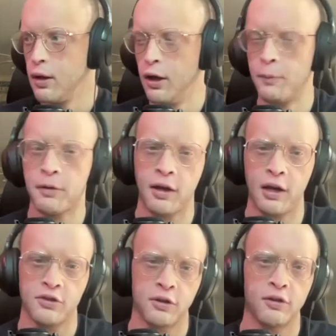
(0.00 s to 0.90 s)

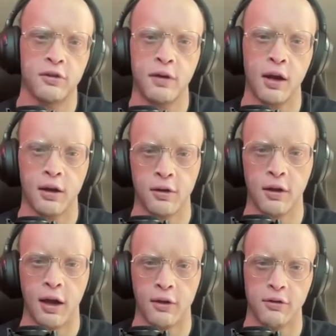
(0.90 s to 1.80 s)
implications of getting to
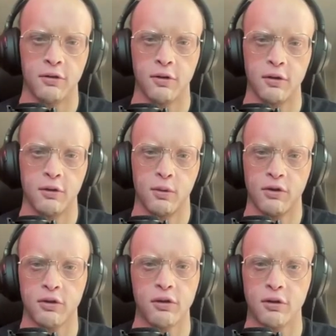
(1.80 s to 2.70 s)
the answers of these
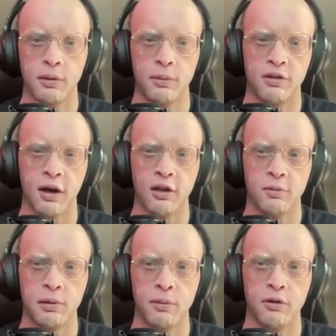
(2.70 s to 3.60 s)
questions? I mean, besides
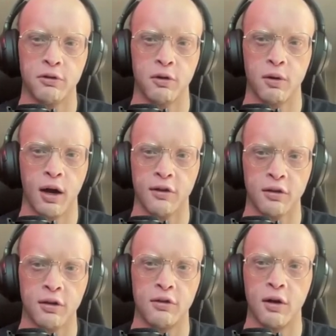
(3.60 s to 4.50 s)
people's
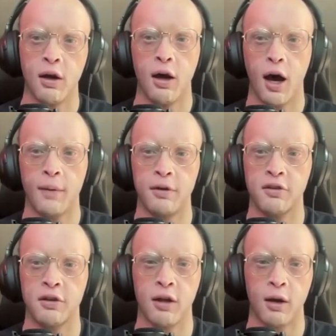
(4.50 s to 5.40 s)
curiosities,
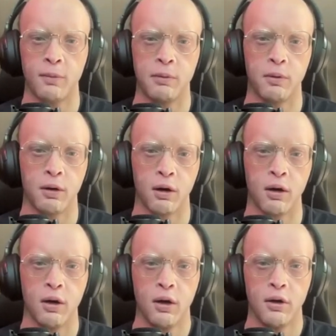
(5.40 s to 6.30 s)
obviously a lot of people
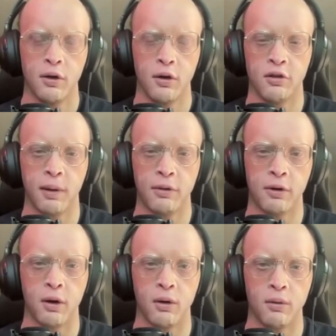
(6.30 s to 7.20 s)
are curious about
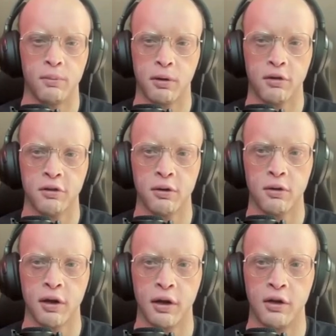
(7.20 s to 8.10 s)
their own personal
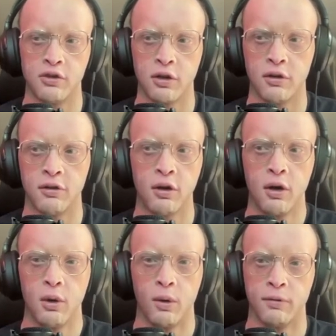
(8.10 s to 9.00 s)
lineages
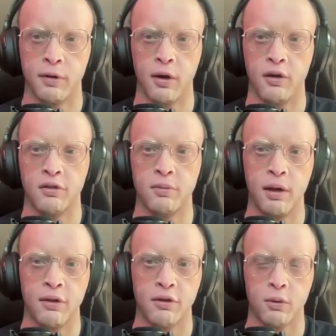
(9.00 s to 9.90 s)
or various
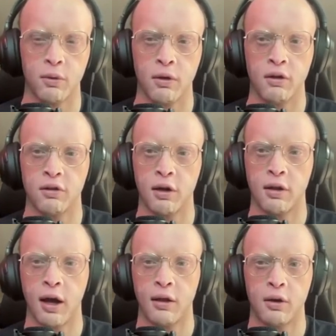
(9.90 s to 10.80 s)
myths or things like
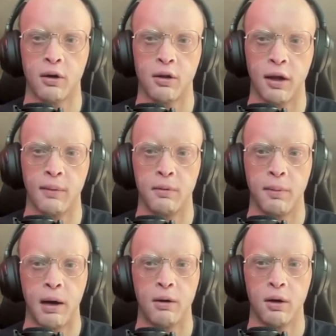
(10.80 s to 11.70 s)
that that are claimed
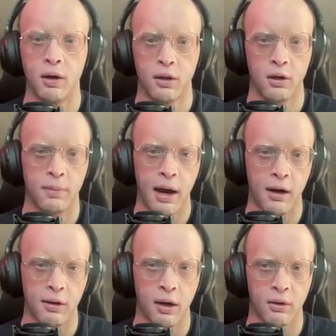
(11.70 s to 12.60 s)
about their
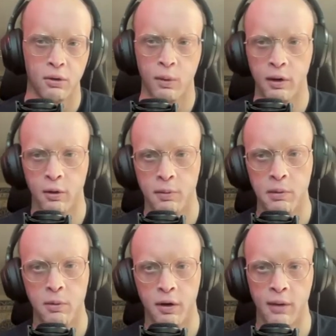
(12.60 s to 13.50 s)
background or where their
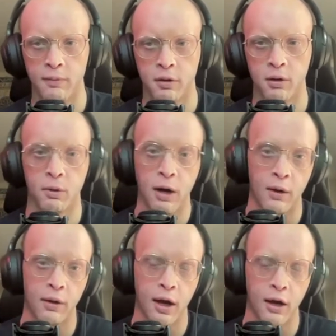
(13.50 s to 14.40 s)
people came from or
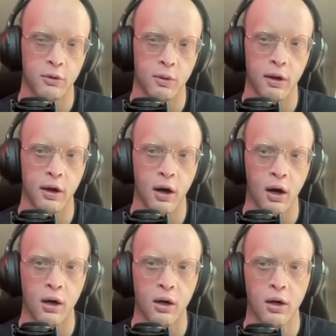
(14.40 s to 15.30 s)
how they got to where they
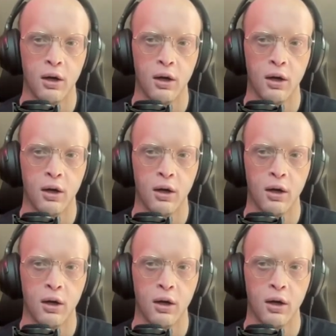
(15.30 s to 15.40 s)
are.